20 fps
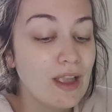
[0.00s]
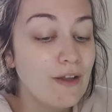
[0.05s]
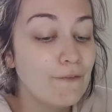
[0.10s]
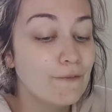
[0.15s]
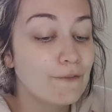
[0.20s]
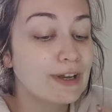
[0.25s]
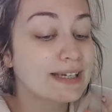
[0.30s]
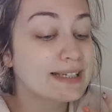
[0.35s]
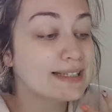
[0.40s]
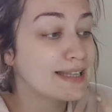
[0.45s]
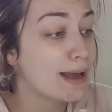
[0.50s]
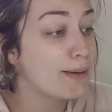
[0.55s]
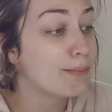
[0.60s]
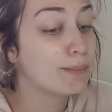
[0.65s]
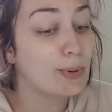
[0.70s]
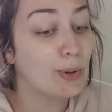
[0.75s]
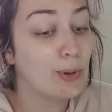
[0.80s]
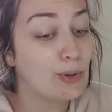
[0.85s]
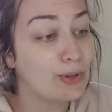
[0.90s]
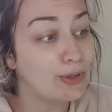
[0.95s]
For
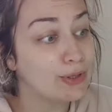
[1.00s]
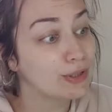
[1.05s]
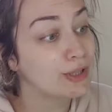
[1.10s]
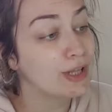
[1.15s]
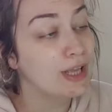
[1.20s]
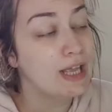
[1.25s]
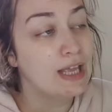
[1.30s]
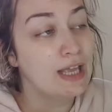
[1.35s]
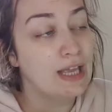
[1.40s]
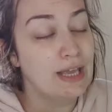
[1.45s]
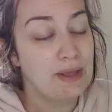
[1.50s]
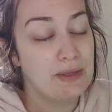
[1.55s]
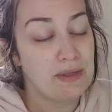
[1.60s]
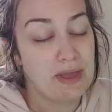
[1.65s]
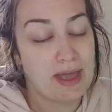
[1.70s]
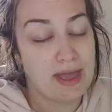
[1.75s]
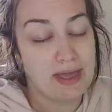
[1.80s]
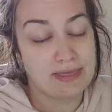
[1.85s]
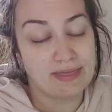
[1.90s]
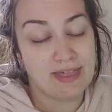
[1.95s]
example,
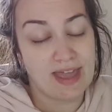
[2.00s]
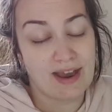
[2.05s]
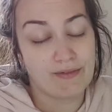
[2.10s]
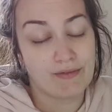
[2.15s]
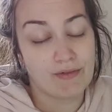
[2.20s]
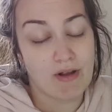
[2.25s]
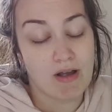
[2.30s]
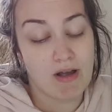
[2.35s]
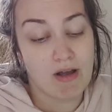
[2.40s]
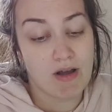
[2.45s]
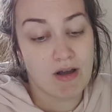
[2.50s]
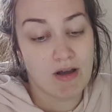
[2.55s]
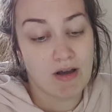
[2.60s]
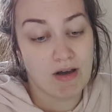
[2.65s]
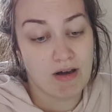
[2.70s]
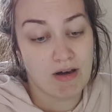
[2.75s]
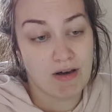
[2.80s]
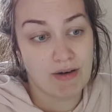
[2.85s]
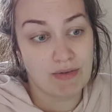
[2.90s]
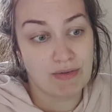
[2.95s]
there
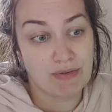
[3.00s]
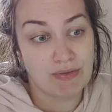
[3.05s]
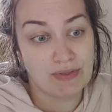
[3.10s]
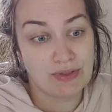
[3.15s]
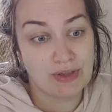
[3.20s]
are